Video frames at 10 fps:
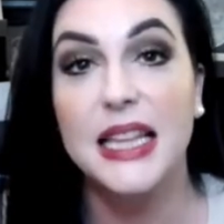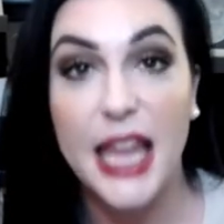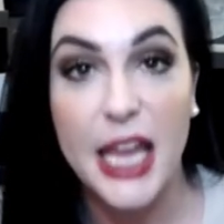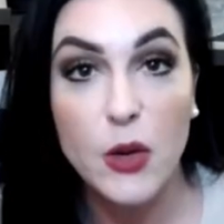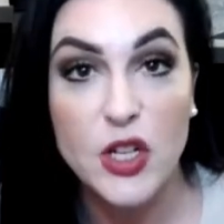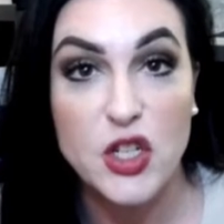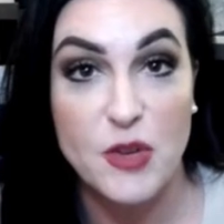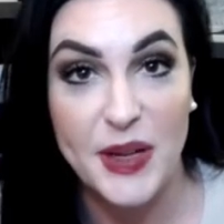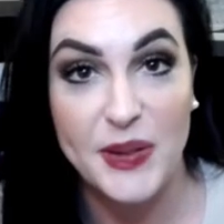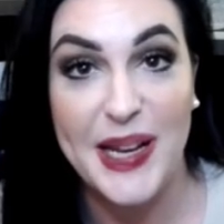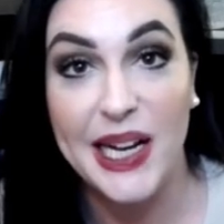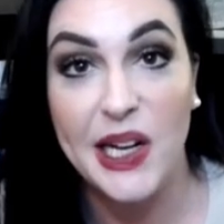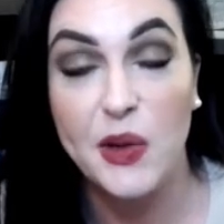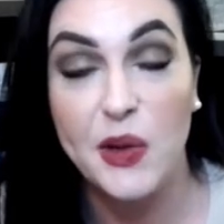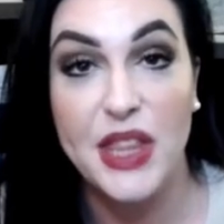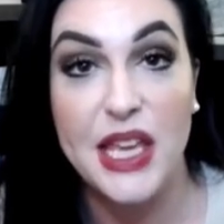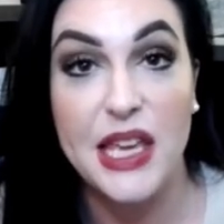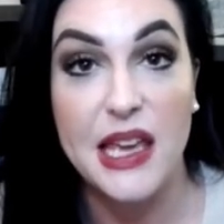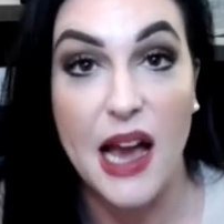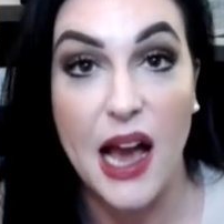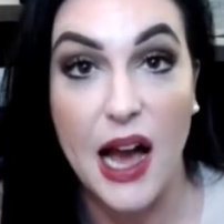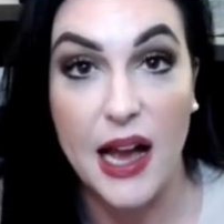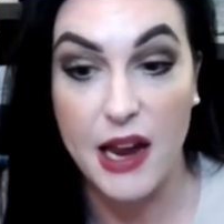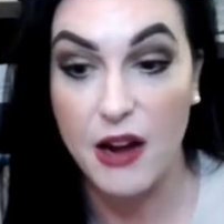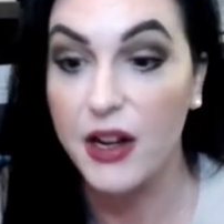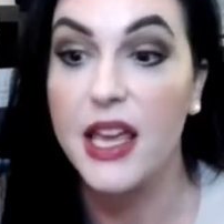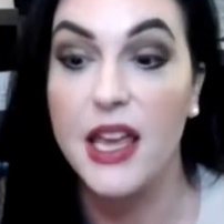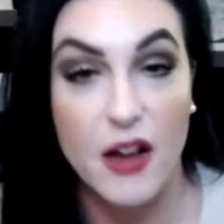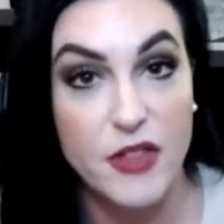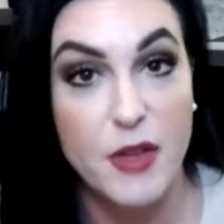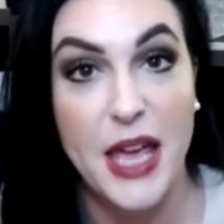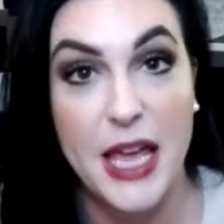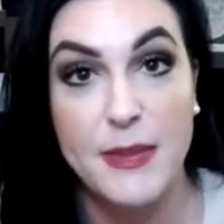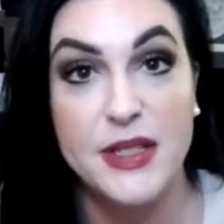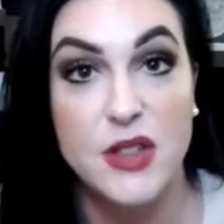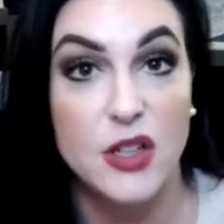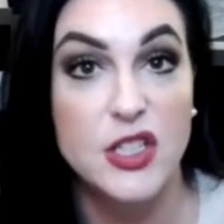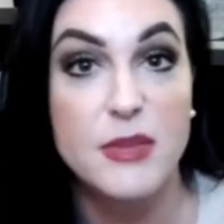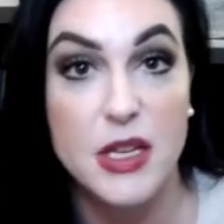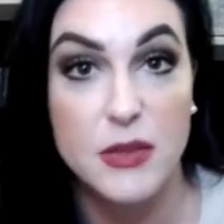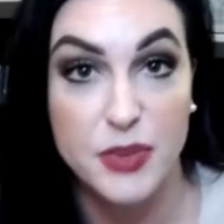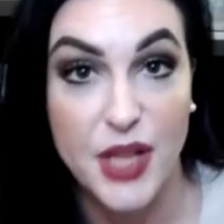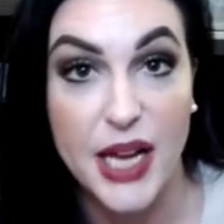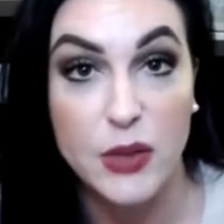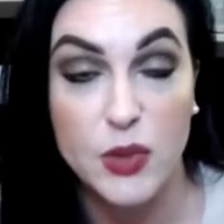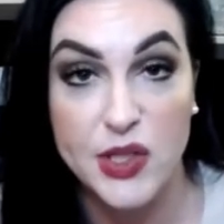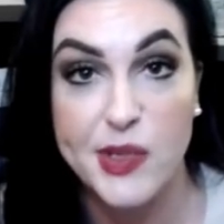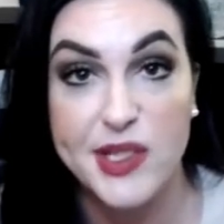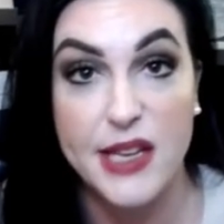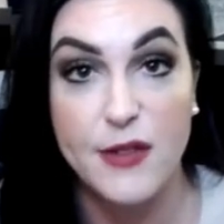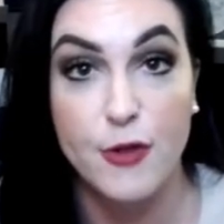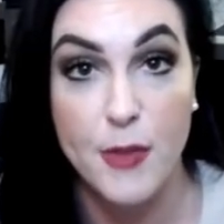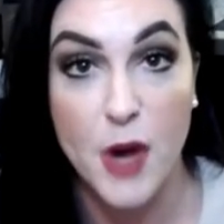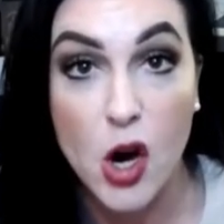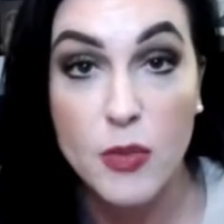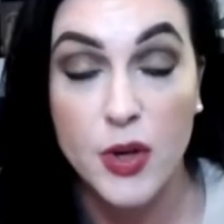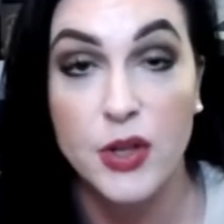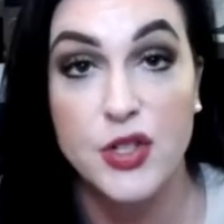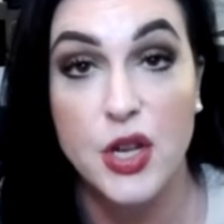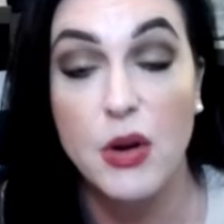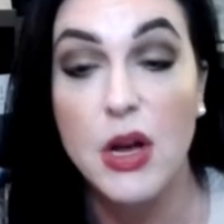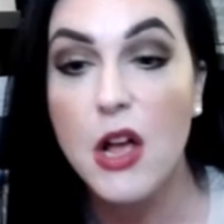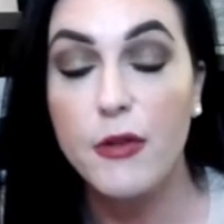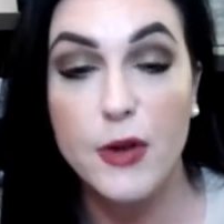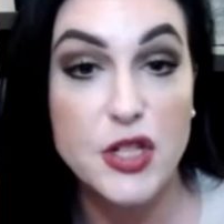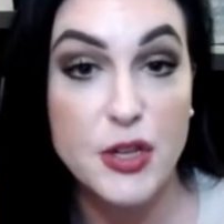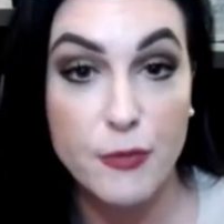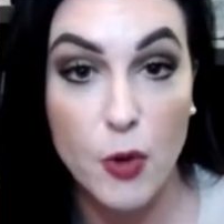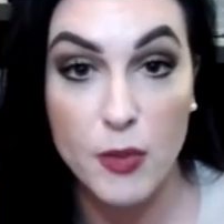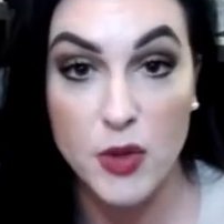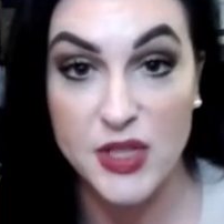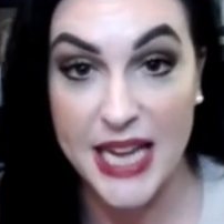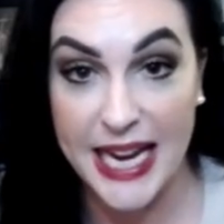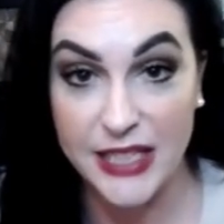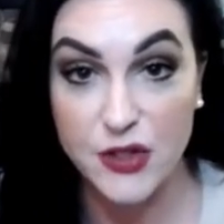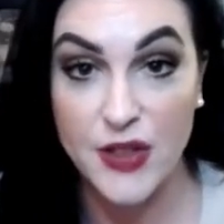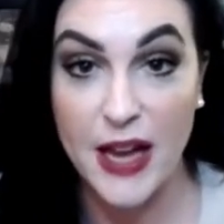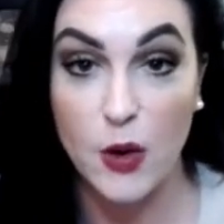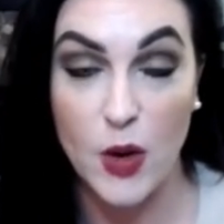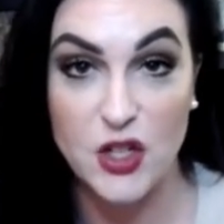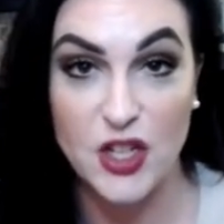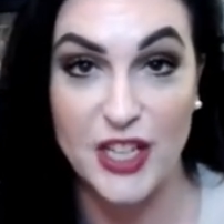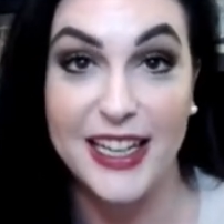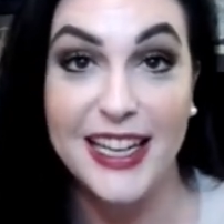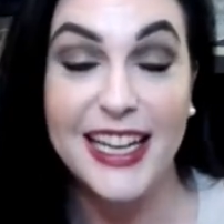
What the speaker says: language about how the hierarchy of the payments are to be applied once received from a homeowner. So first and foremost, to answer that question.